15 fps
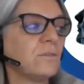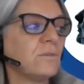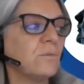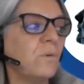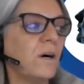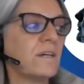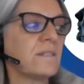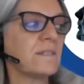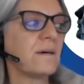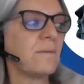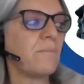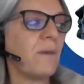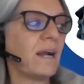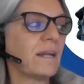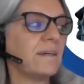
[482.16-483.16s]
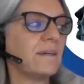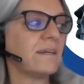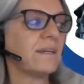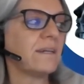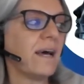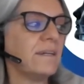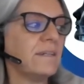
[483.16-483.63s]
was a market
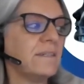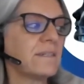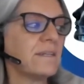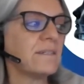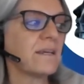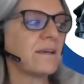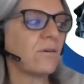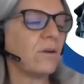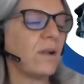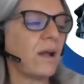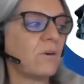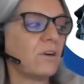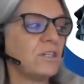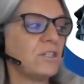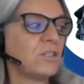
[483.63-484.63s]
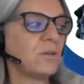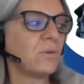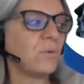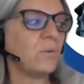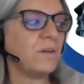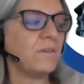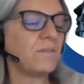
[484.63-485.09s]
analysis in
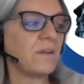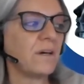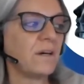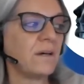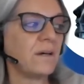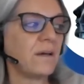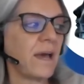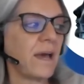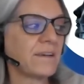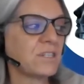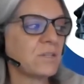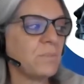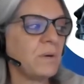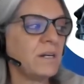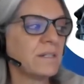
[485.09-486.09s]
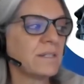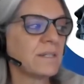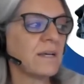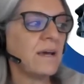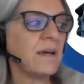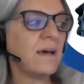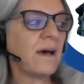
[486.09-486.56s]
collaboration with experts,
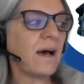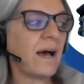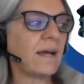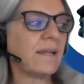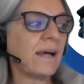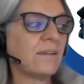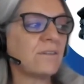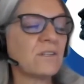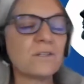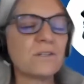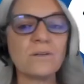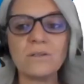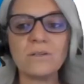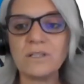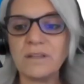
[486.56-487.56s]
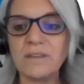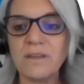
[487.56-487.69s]
and also the